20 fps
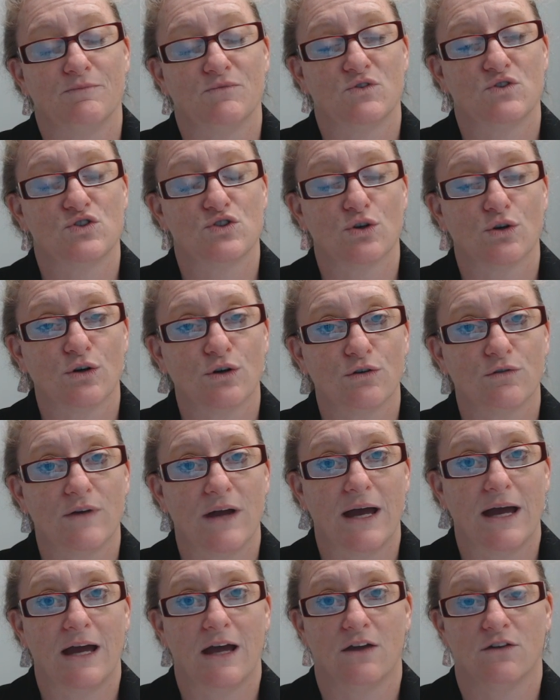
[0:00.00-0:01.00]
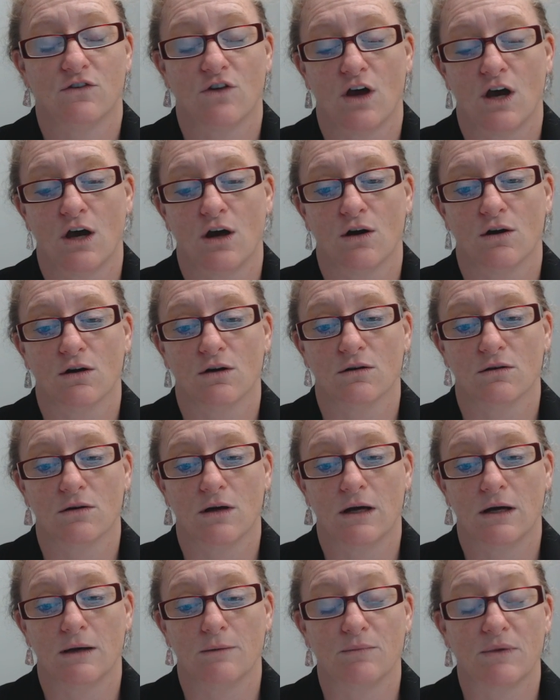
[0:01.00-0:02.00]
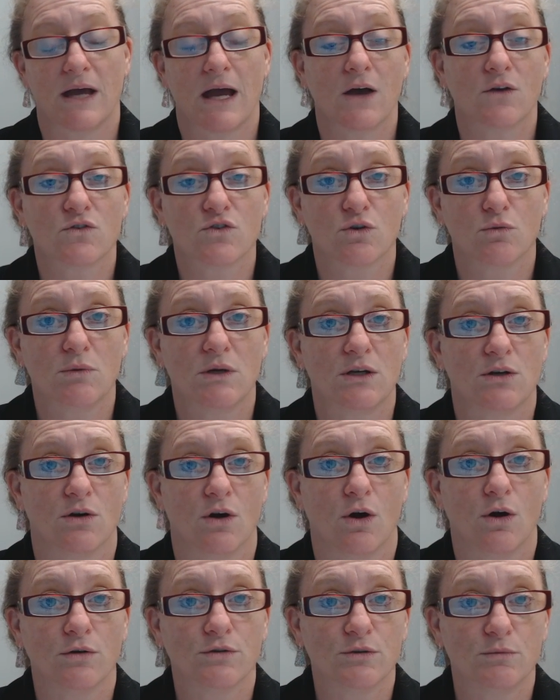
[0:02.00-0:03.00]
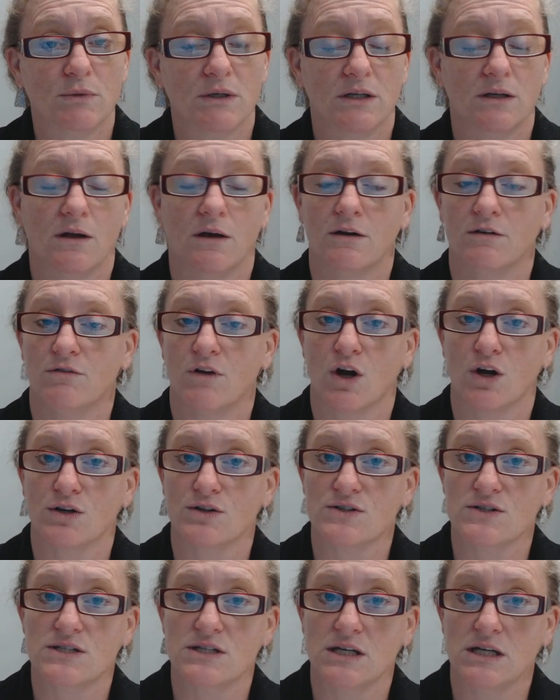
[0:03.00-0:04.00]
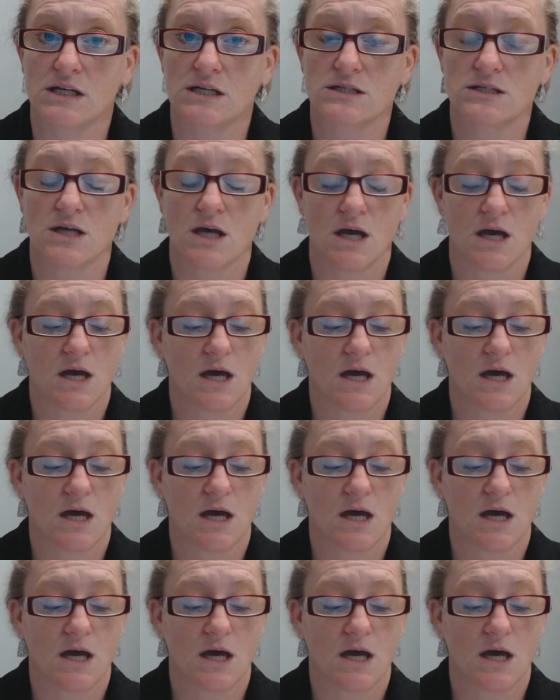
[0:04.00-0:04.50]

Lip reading: serve as our councilmen or aldermen of our cities,